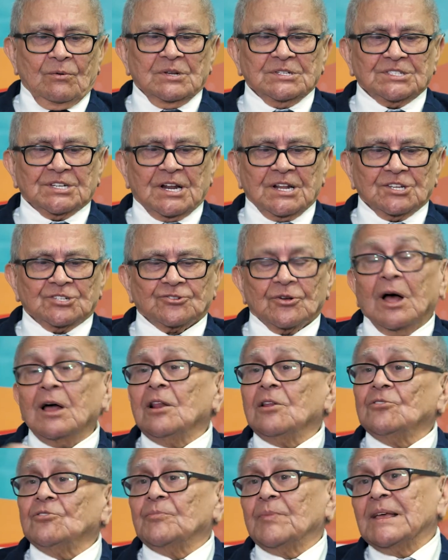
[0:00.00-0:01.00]
residential.
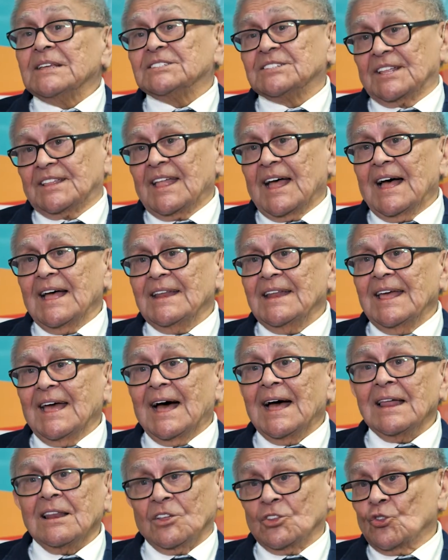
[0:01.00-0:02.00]
Alert Bay is a tiny
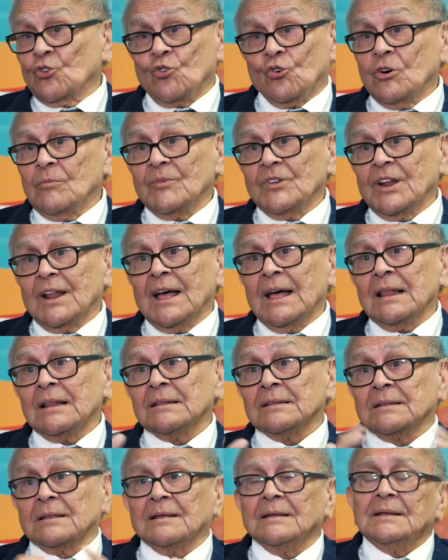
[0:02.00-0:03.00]
island, Cormorant
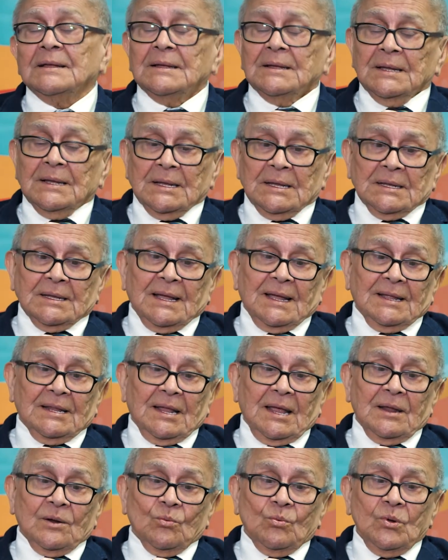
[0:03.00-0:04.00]
Island.
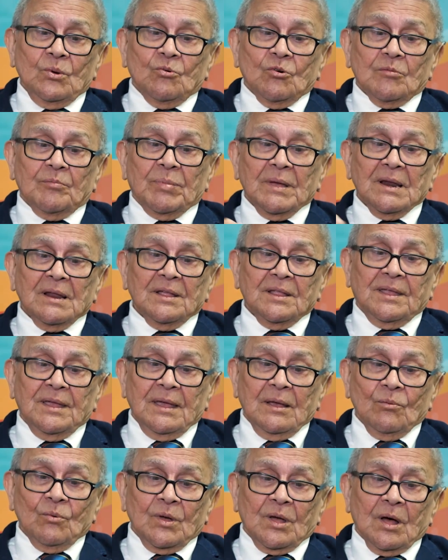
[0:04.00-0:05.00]
And we were
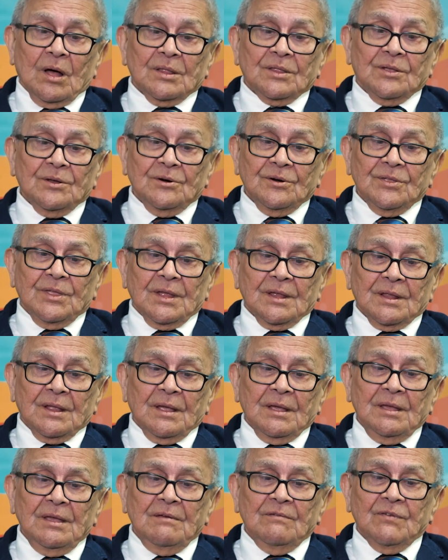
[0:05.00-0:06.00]
billeting. We got there the
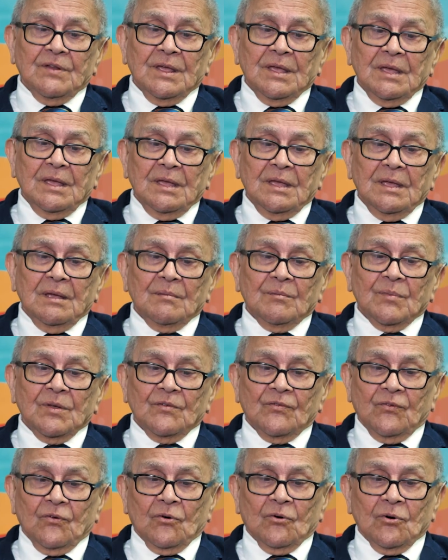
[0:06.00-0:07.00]
evening
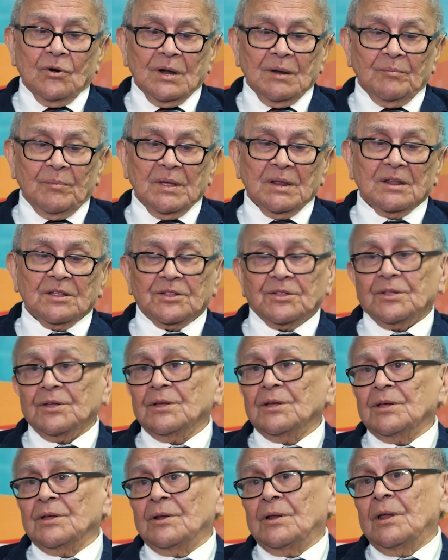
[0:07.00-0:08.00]
before and
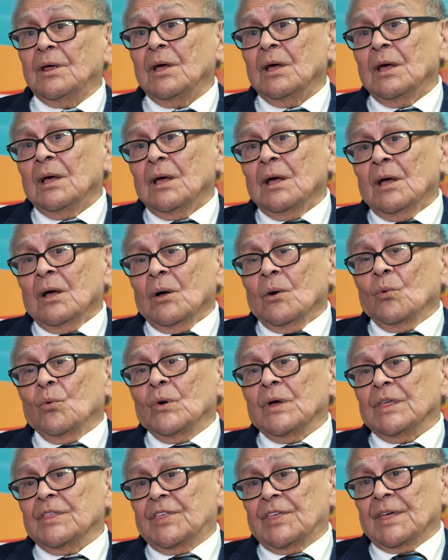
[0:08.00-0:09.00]
billeted
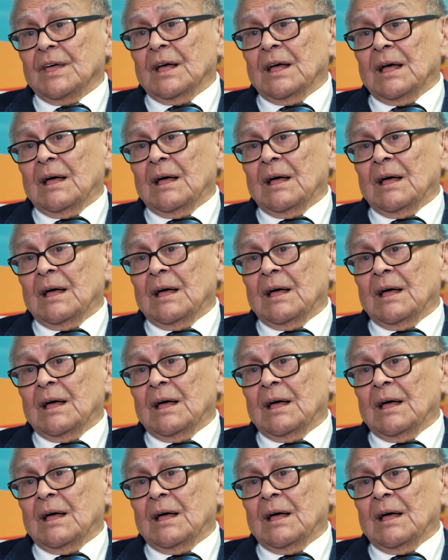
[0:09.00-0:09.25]
with